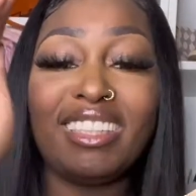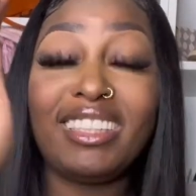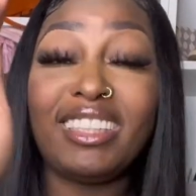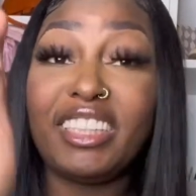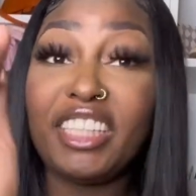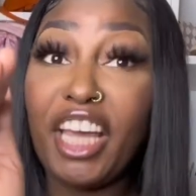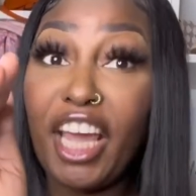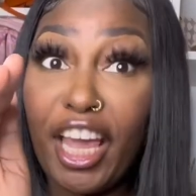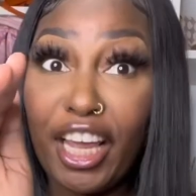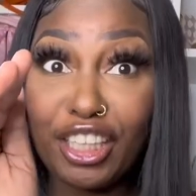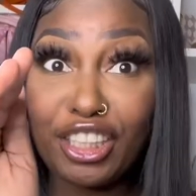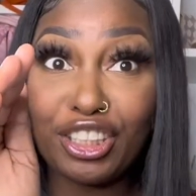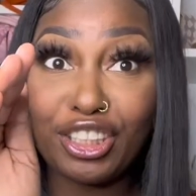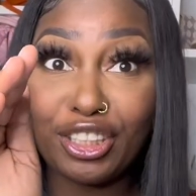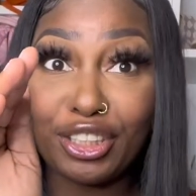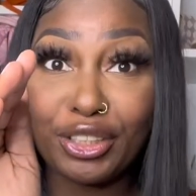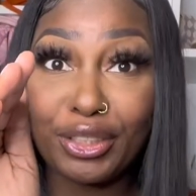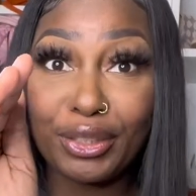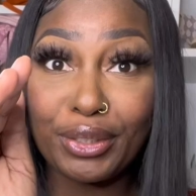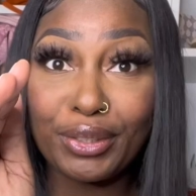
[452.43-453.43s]

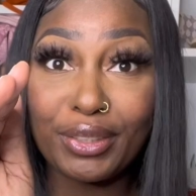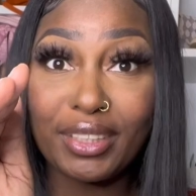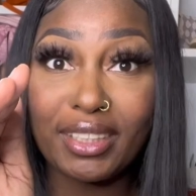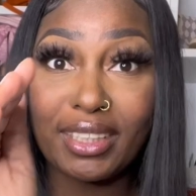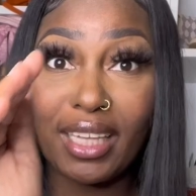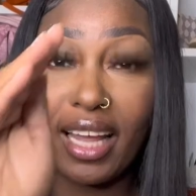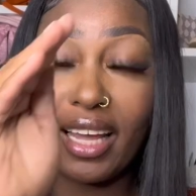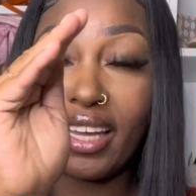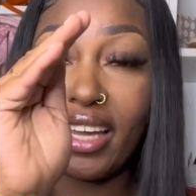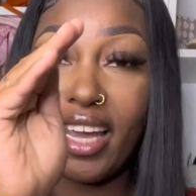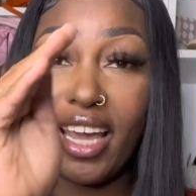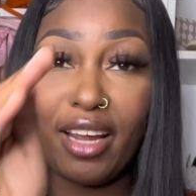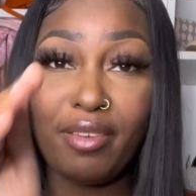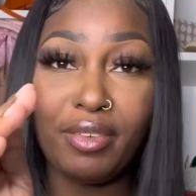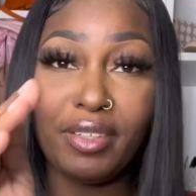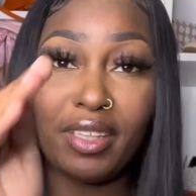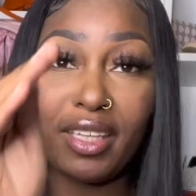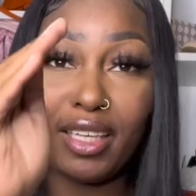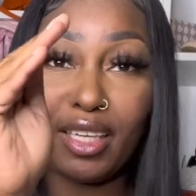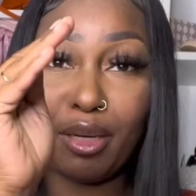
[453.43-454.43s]
textures, like
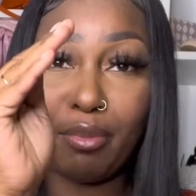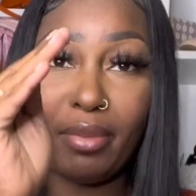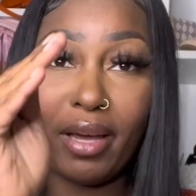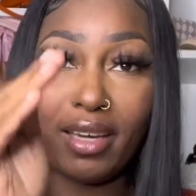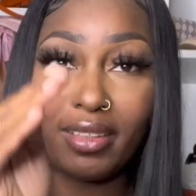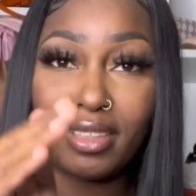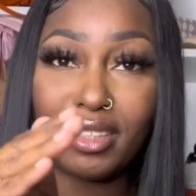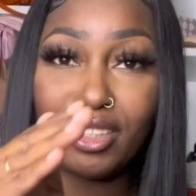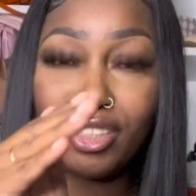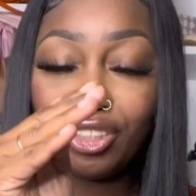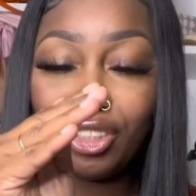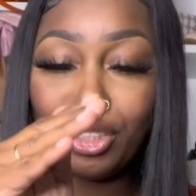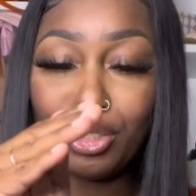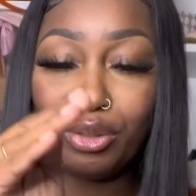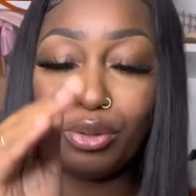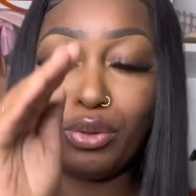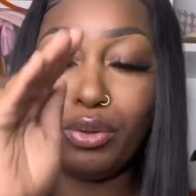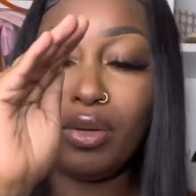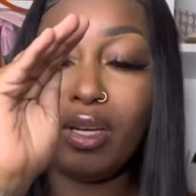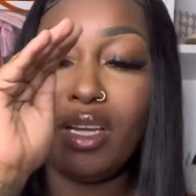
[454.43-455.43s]
everything about this
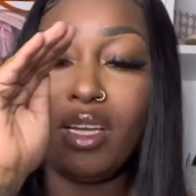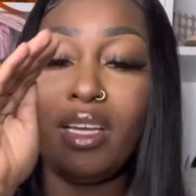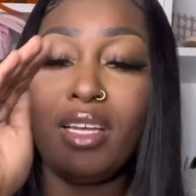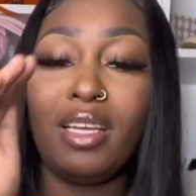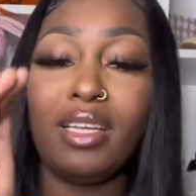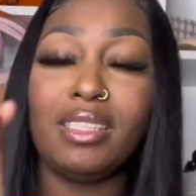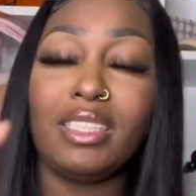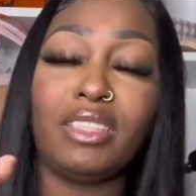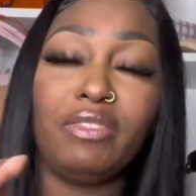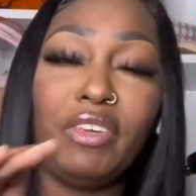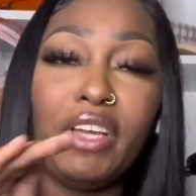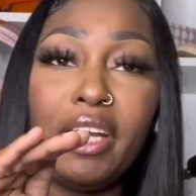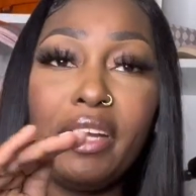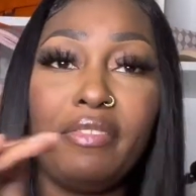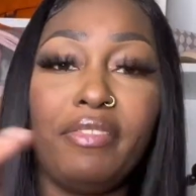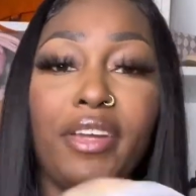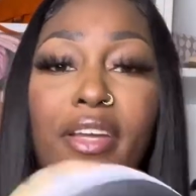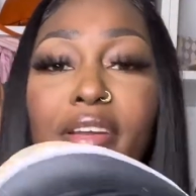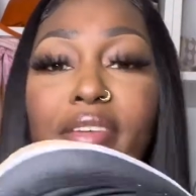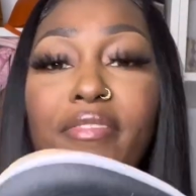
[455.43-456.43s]
shoe is very,
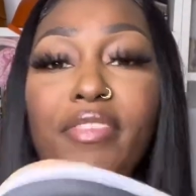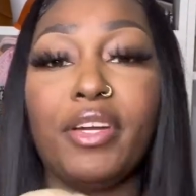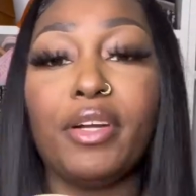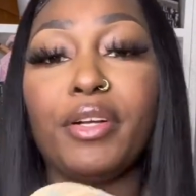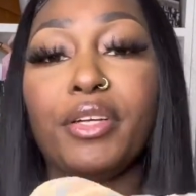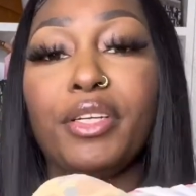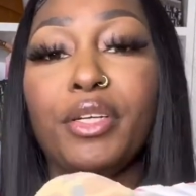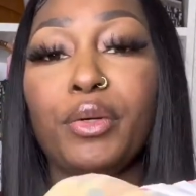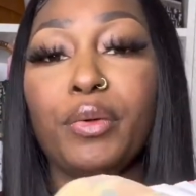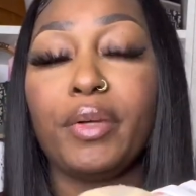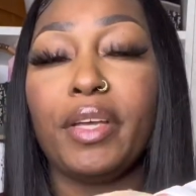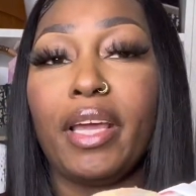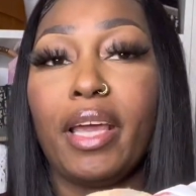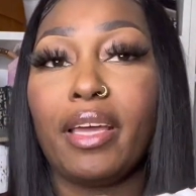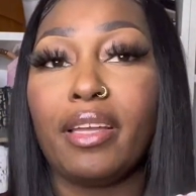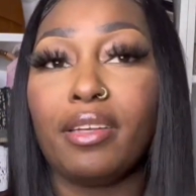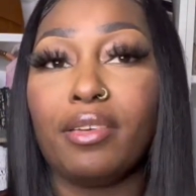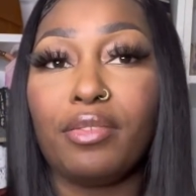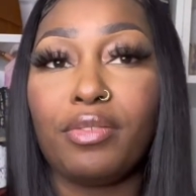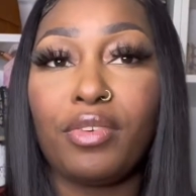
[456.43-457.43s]
very, very
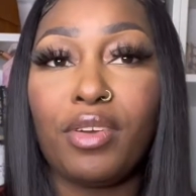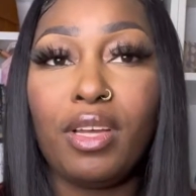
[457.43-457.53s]
creative.